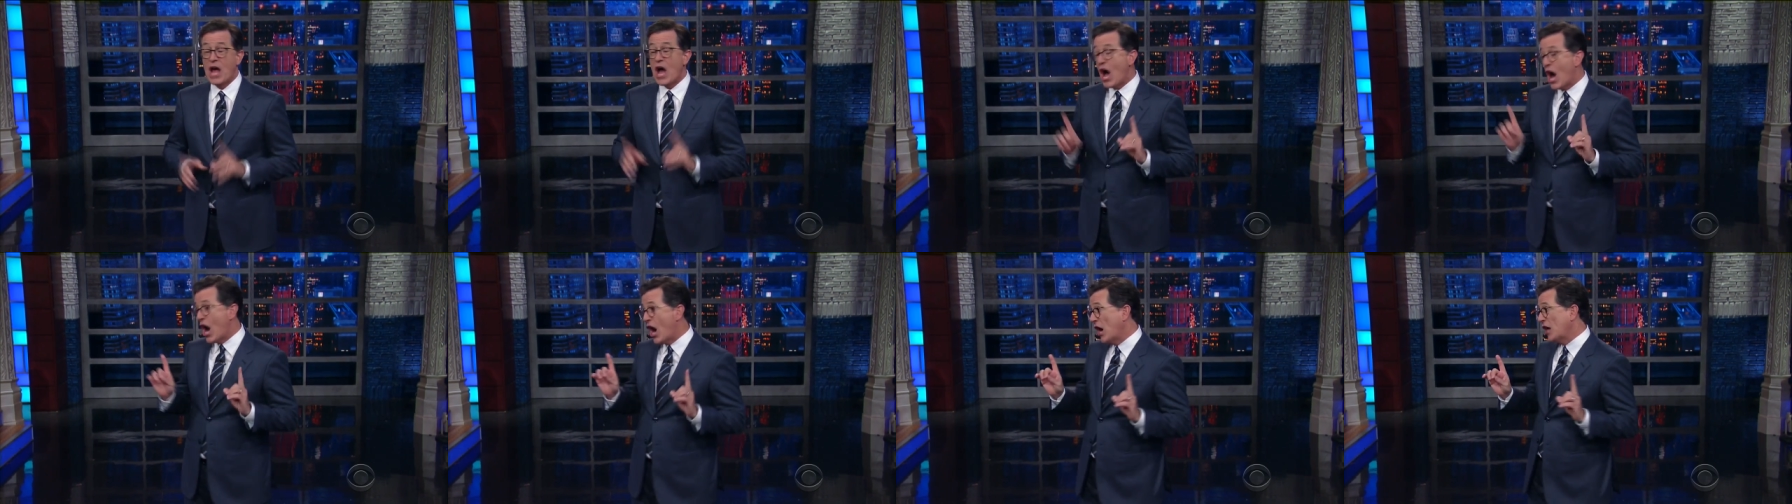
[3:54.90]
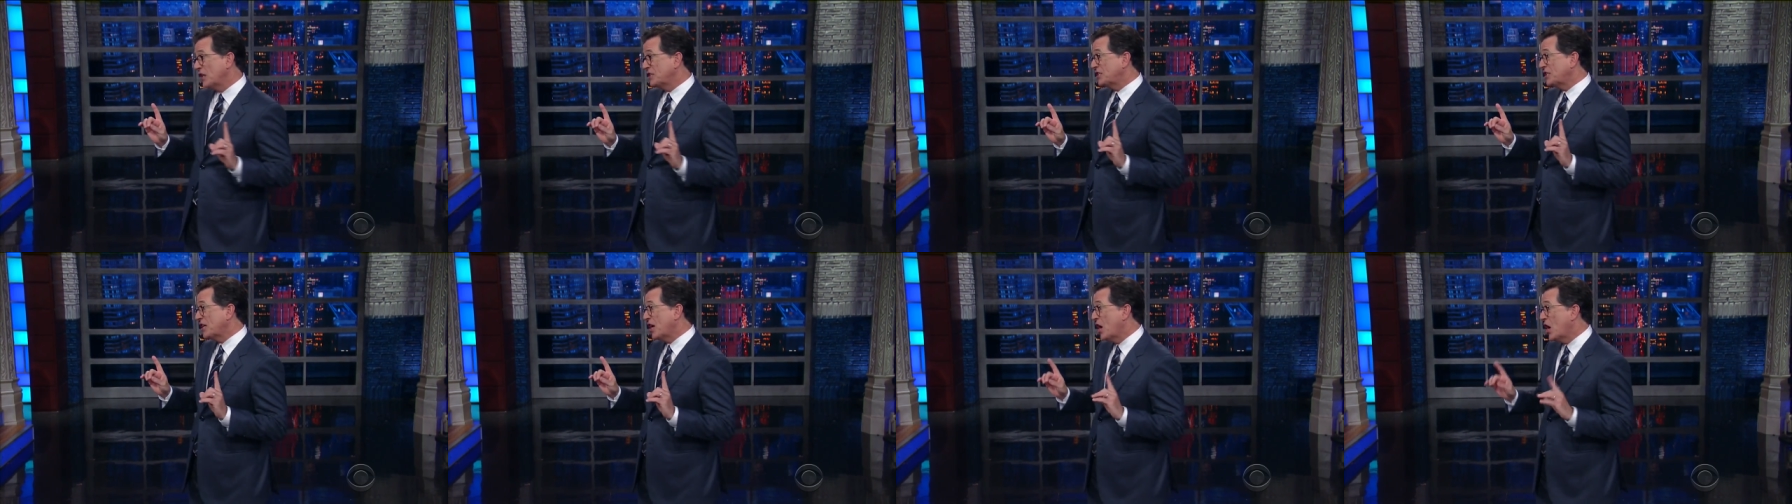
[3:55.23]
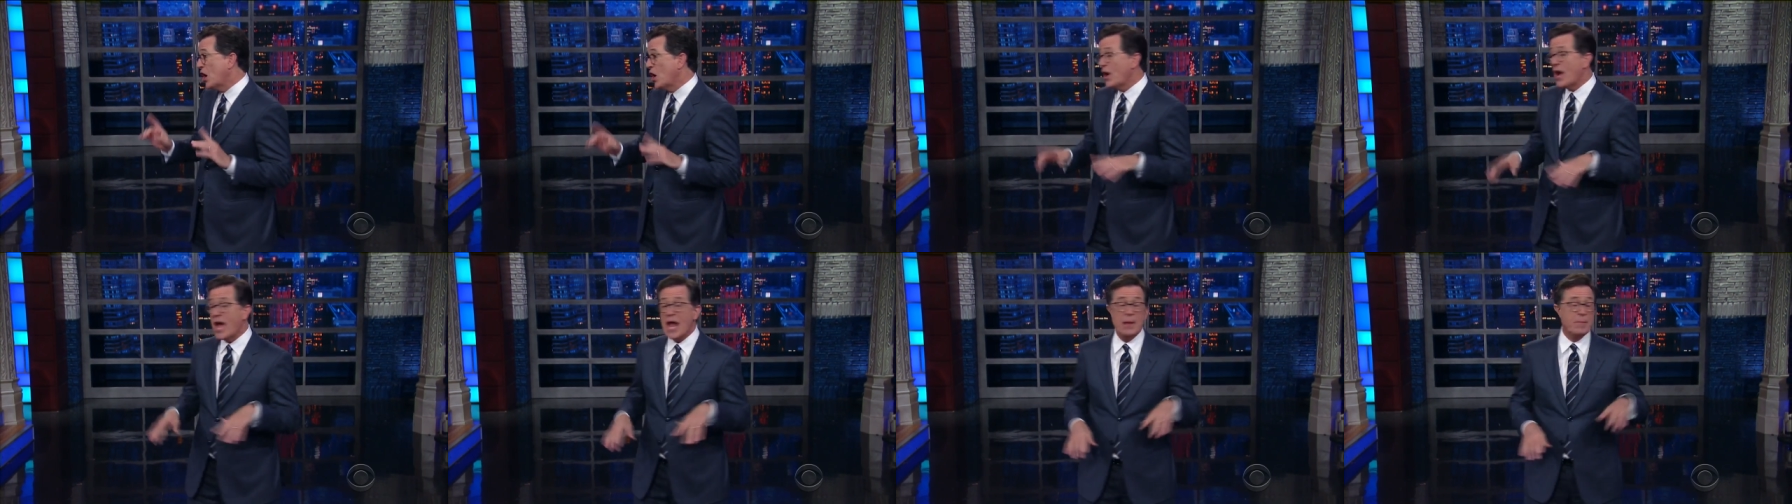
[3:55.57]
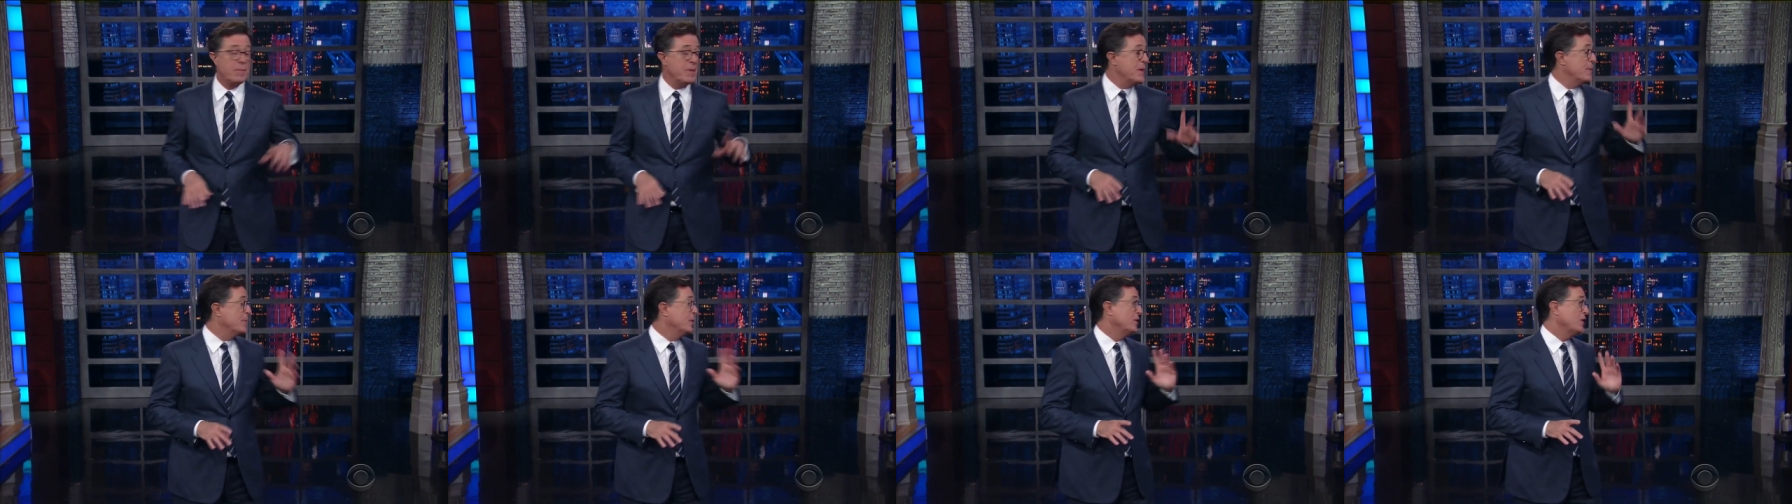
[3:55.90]
Also, and
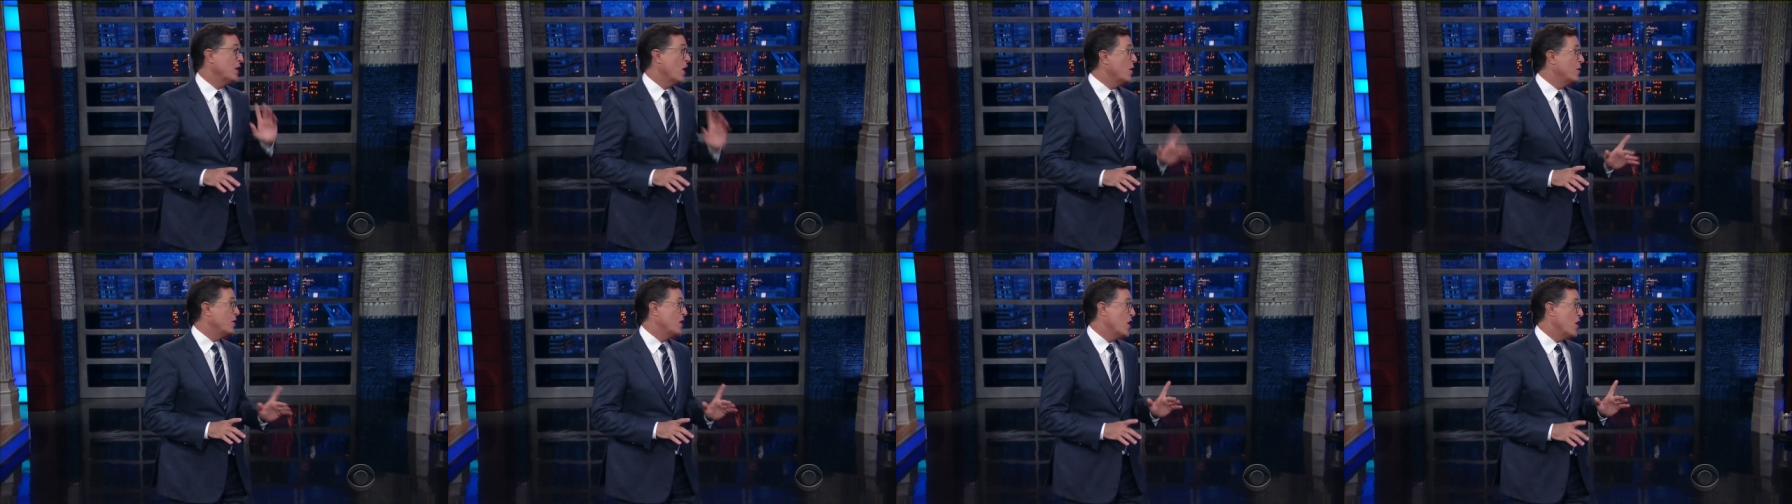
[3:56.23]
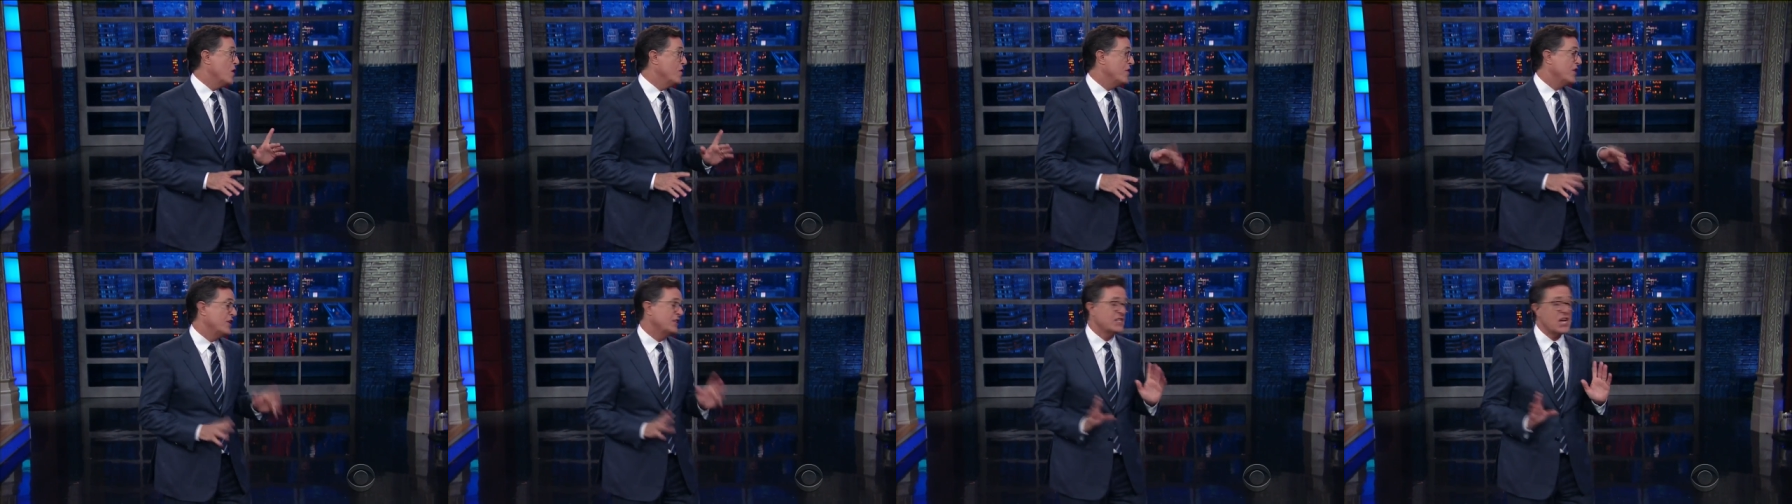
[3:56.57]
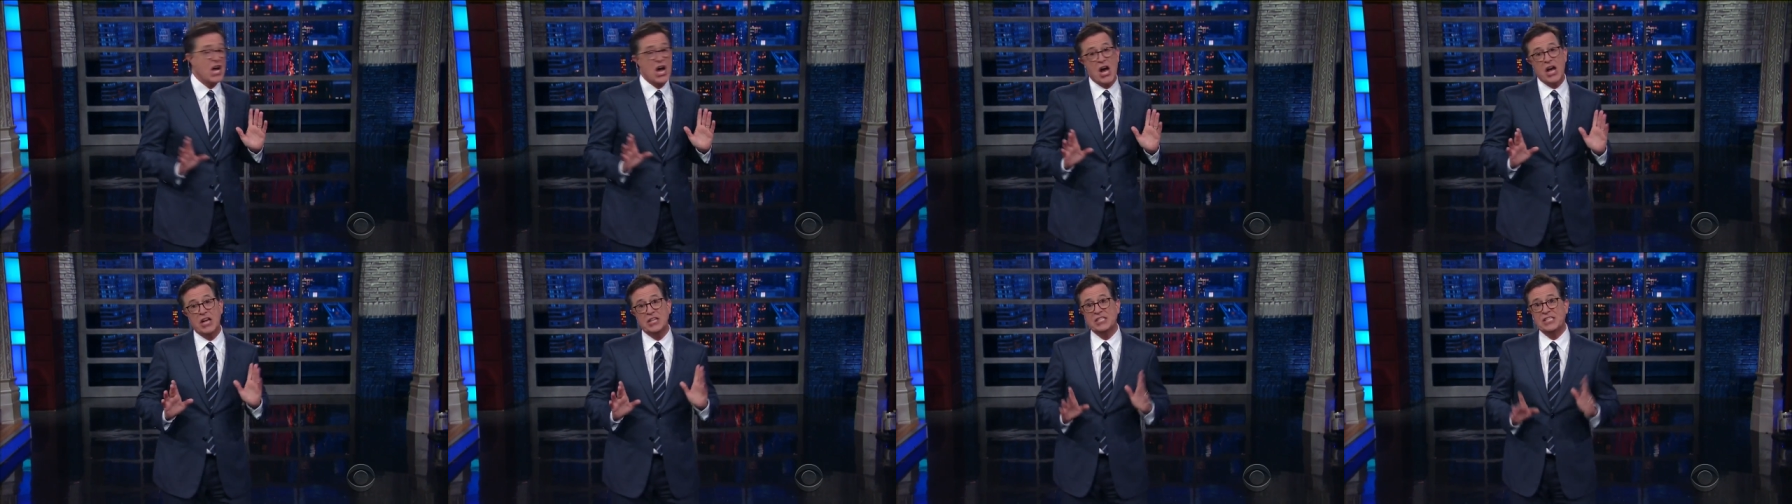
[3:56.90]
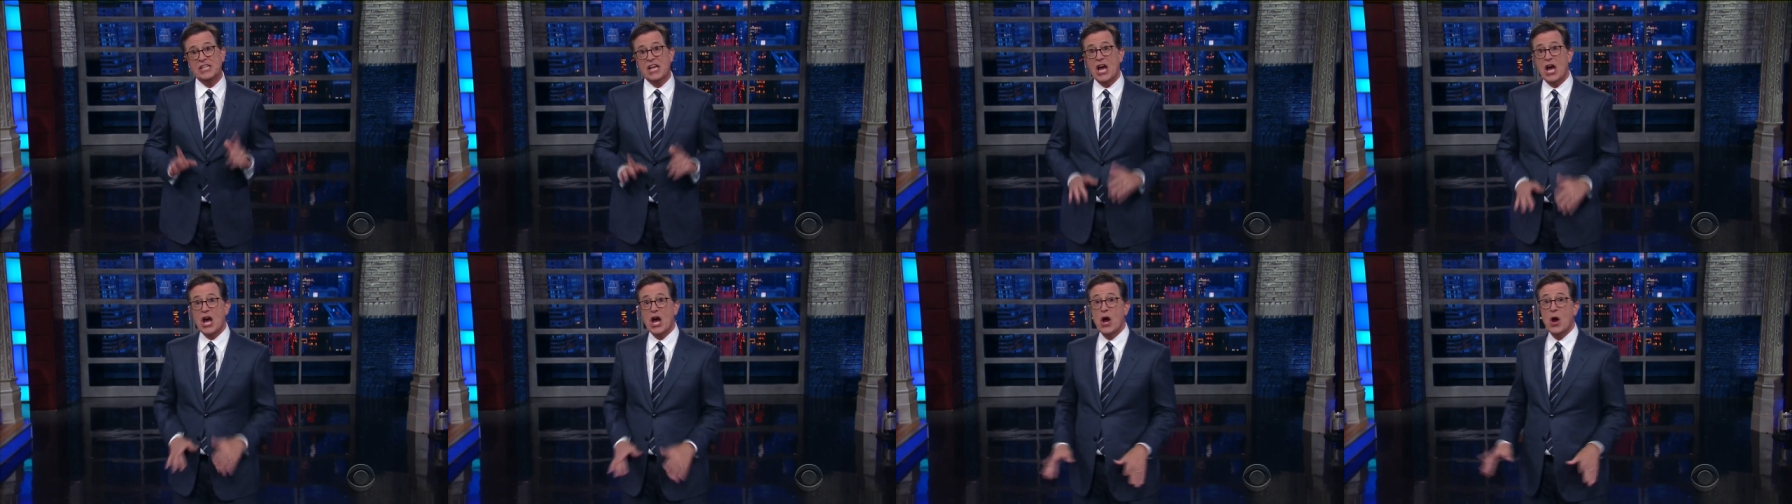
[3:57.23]
people don't know this,
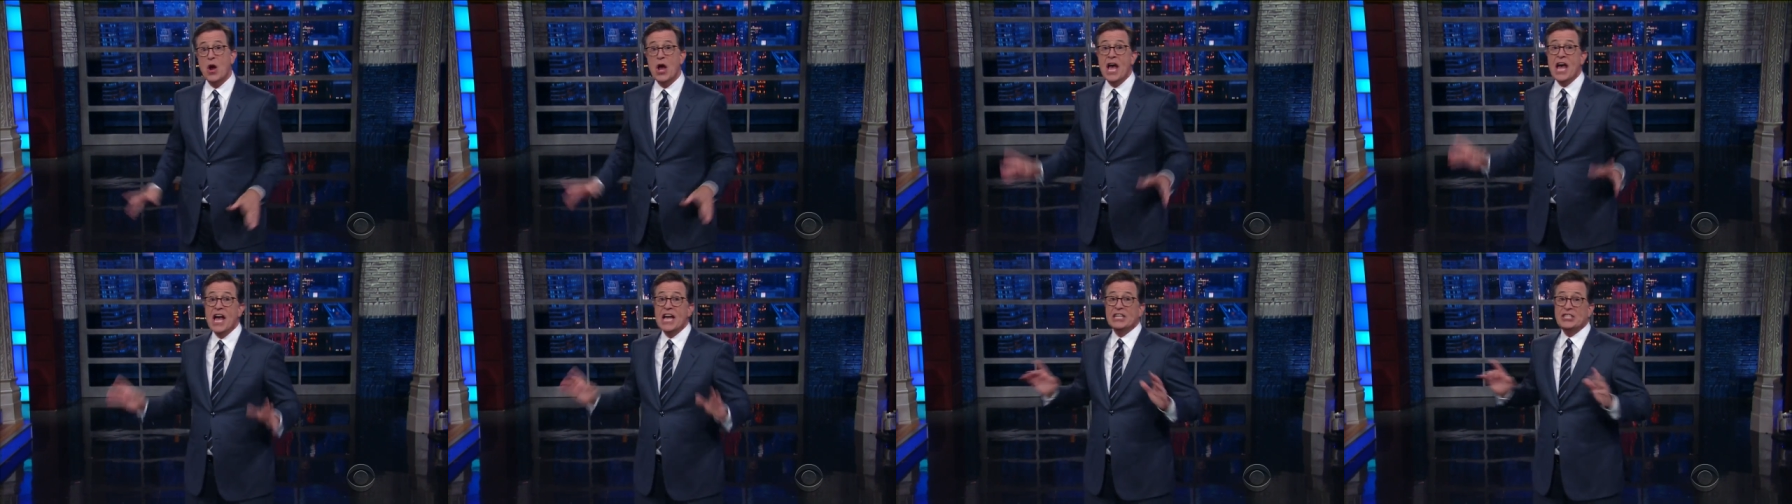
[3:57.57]
also,